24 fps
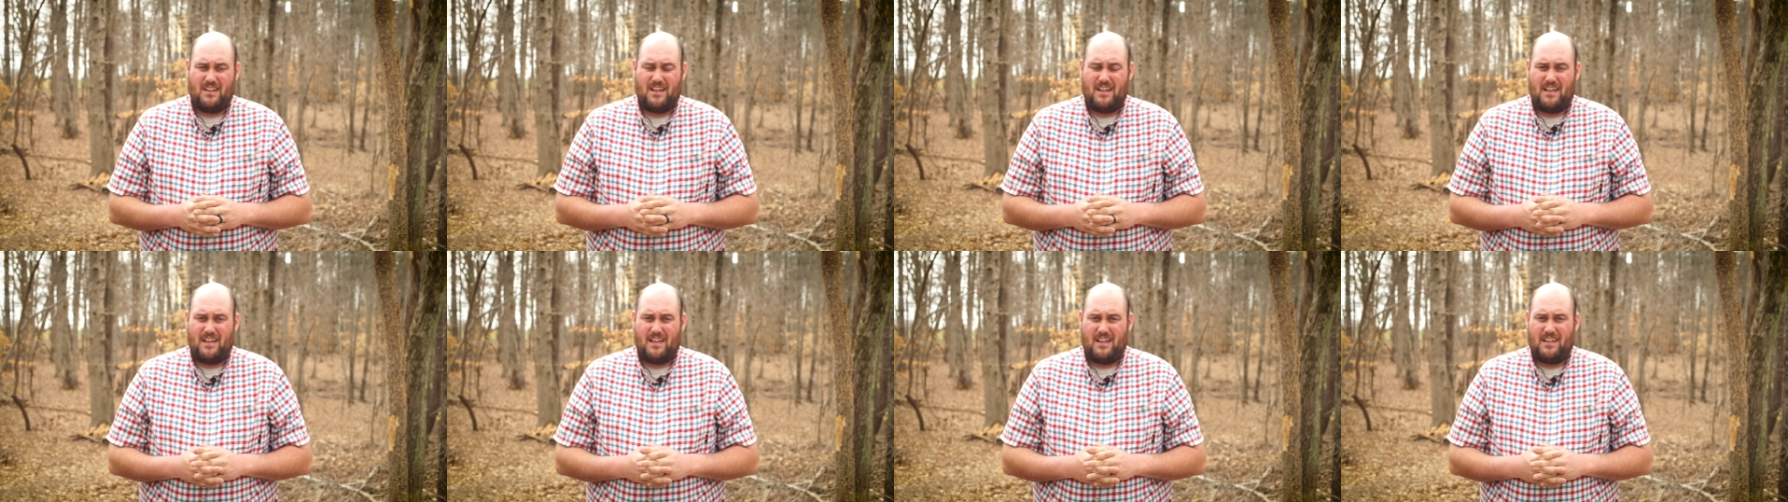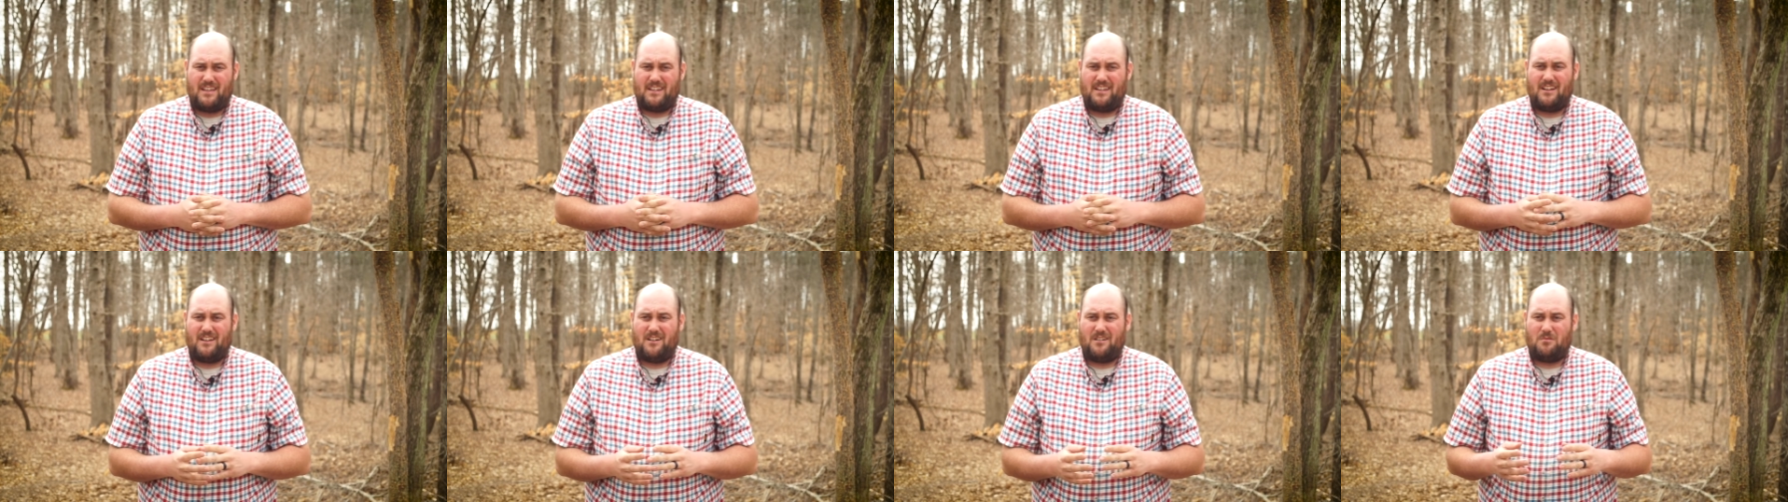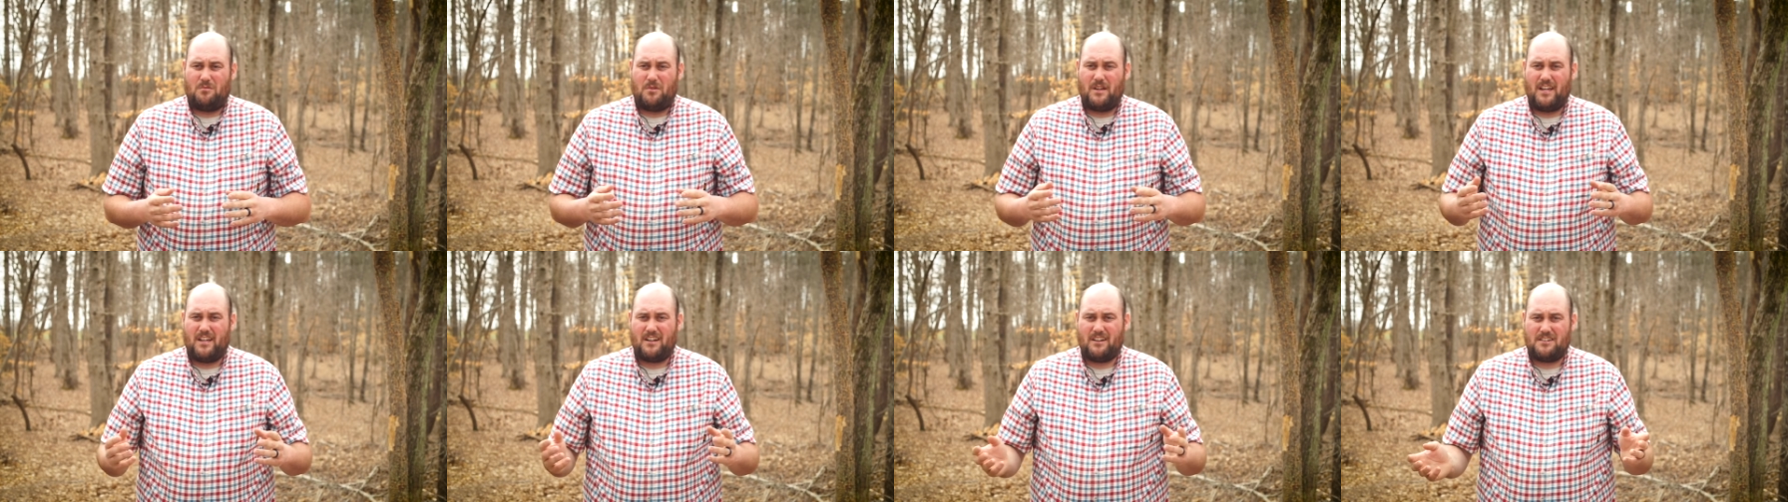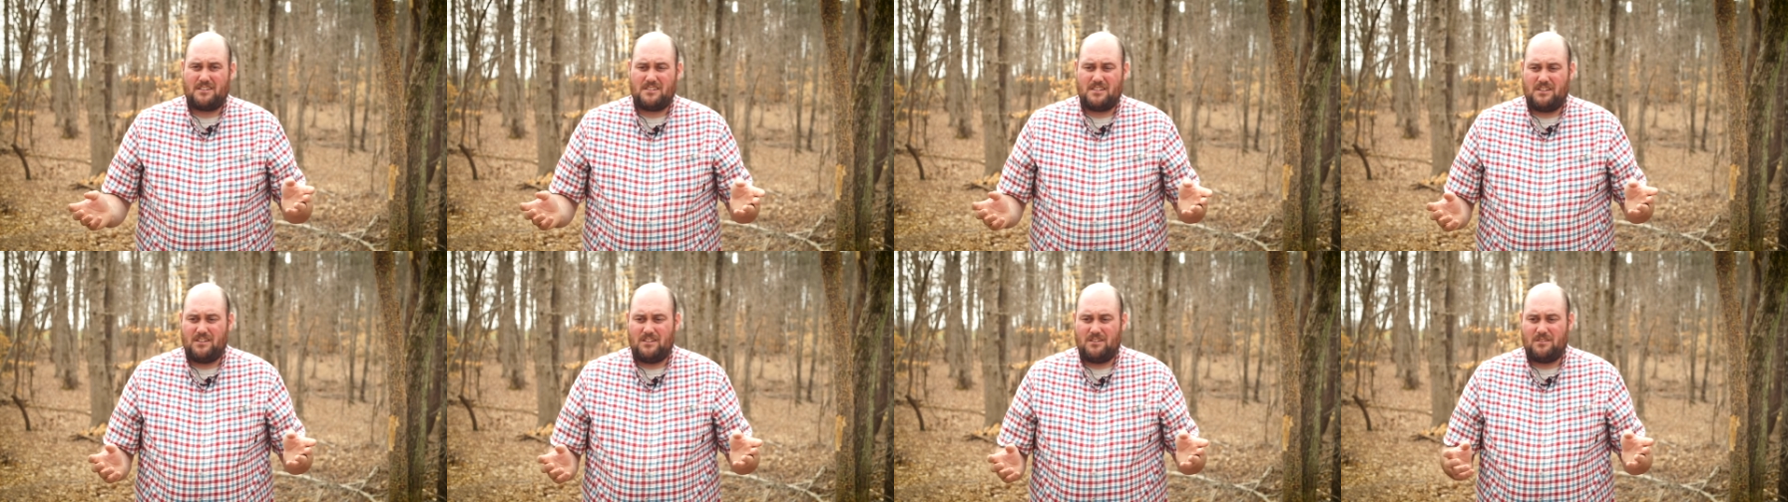week or
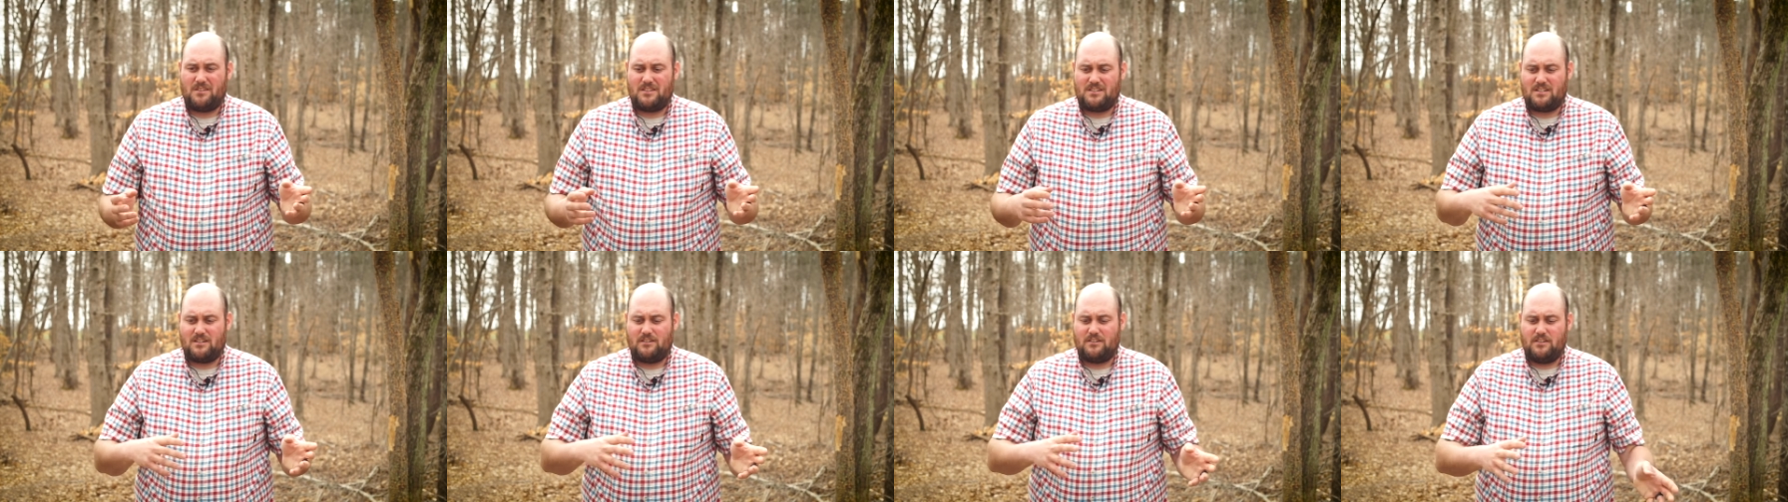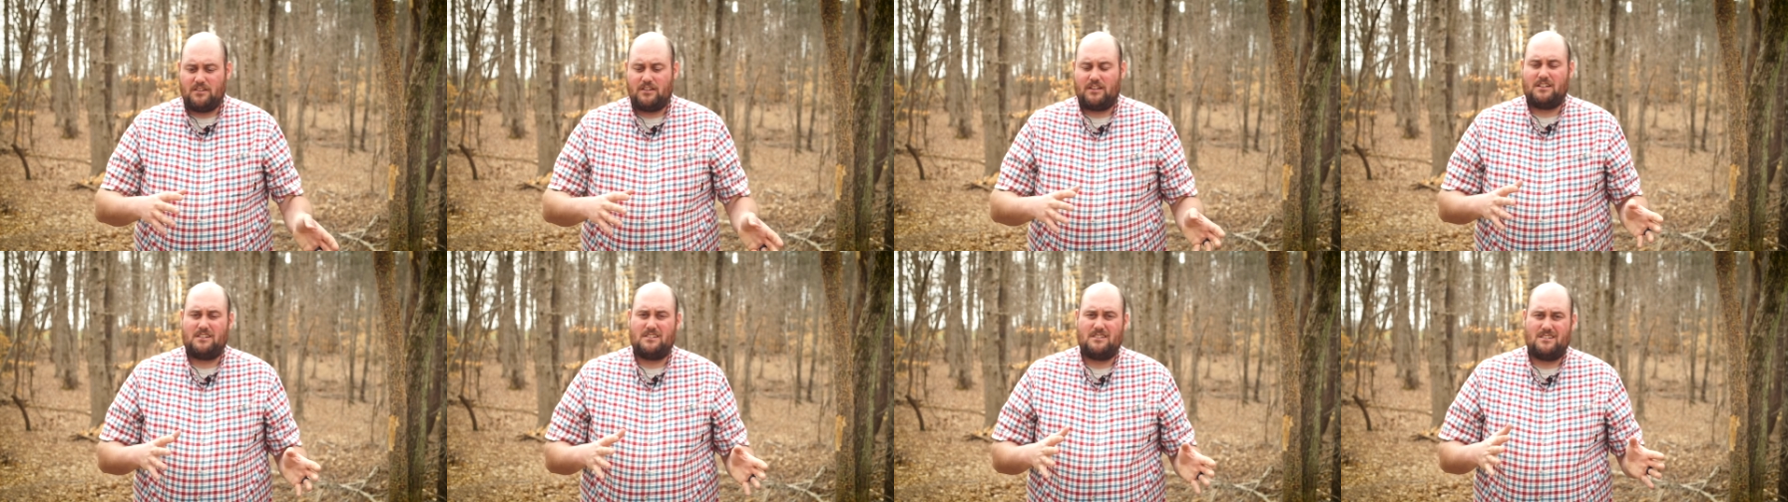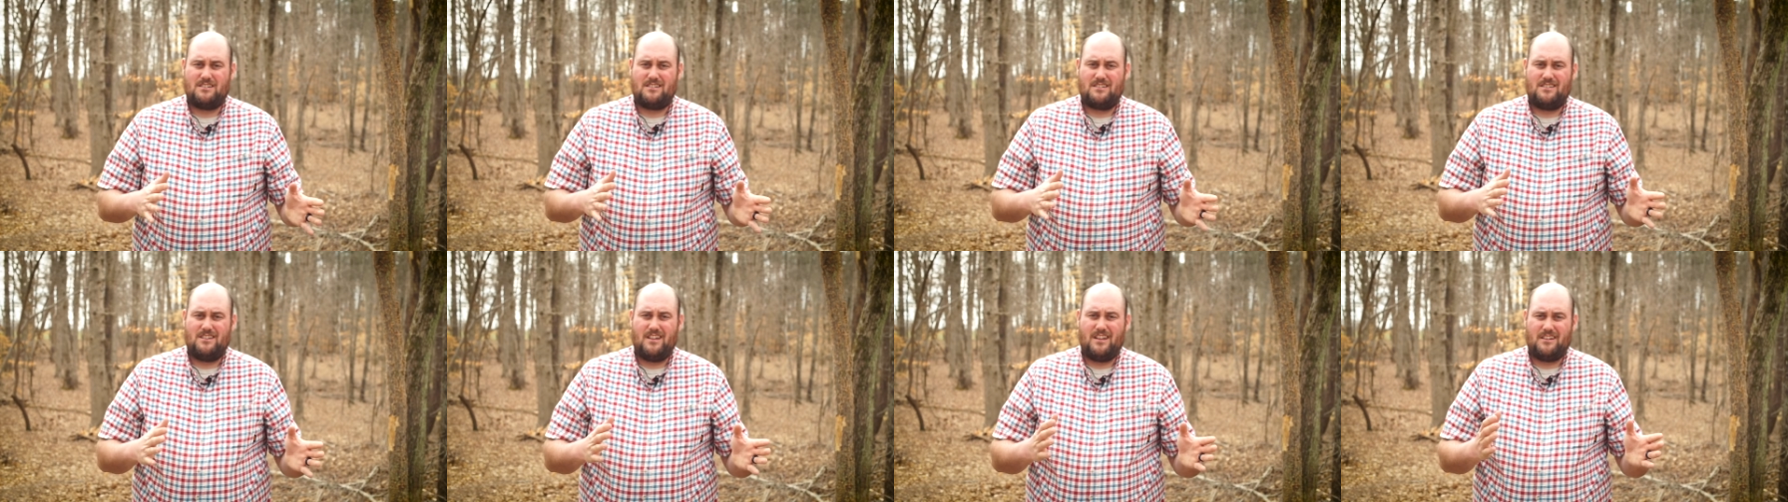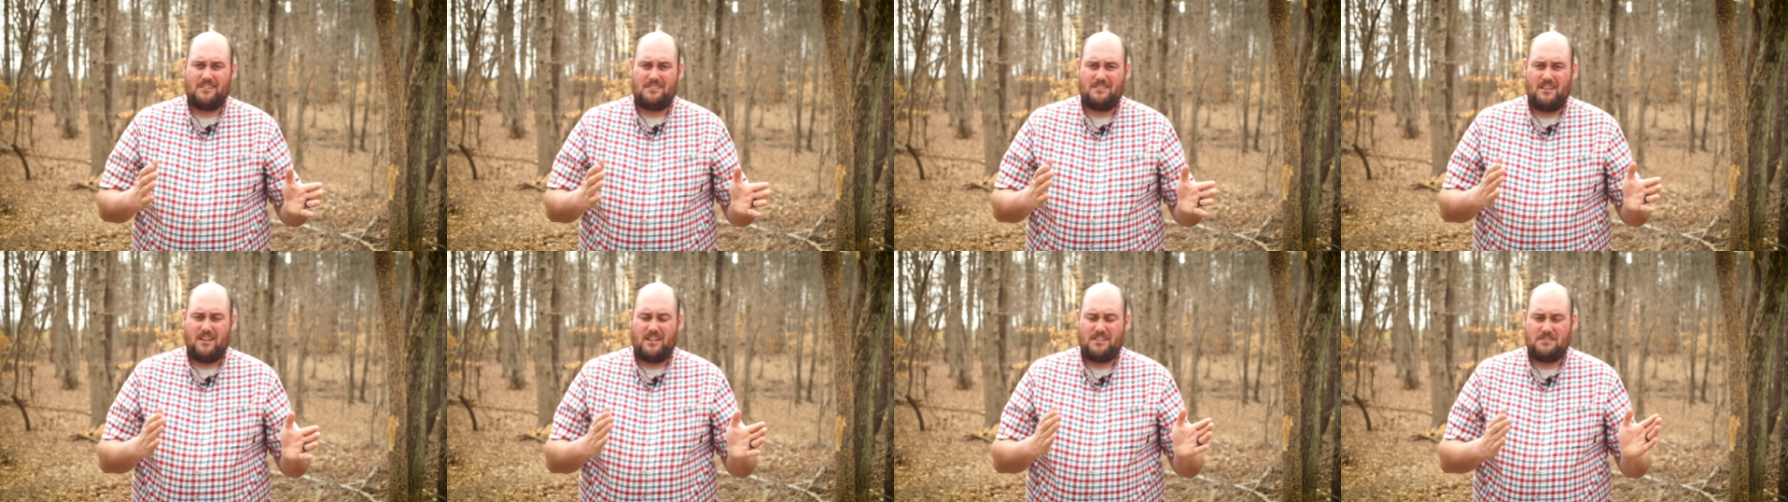two until you can
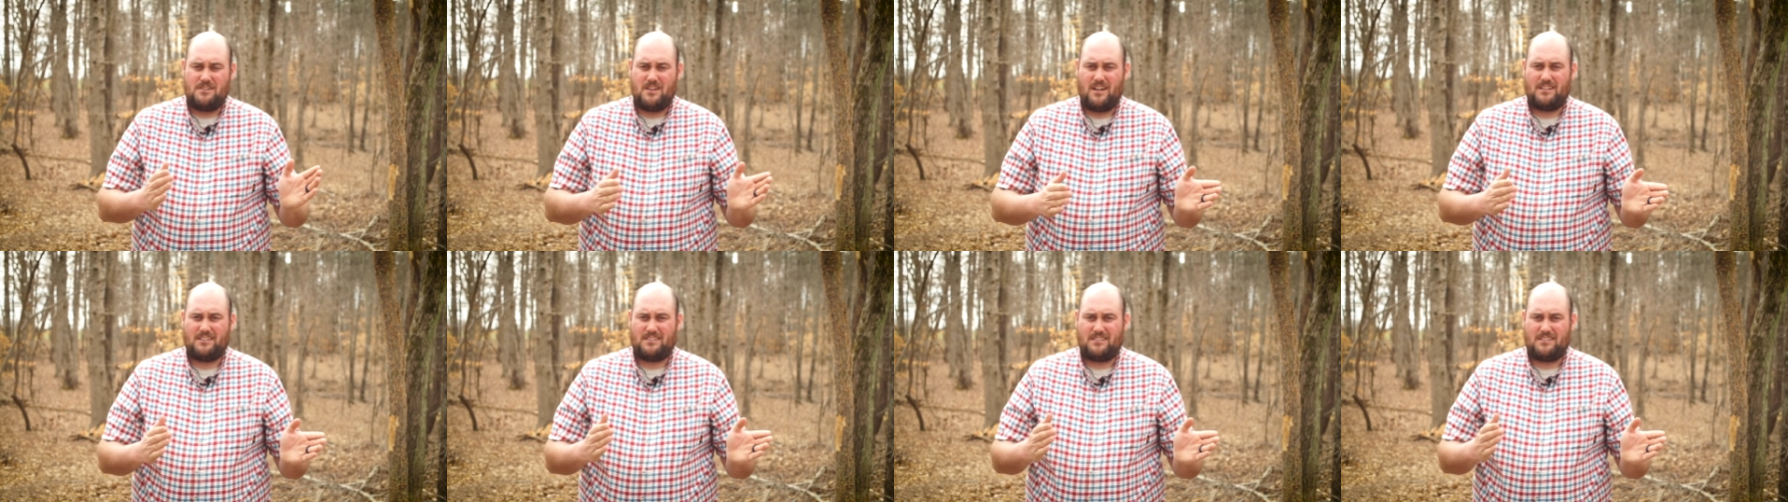adjust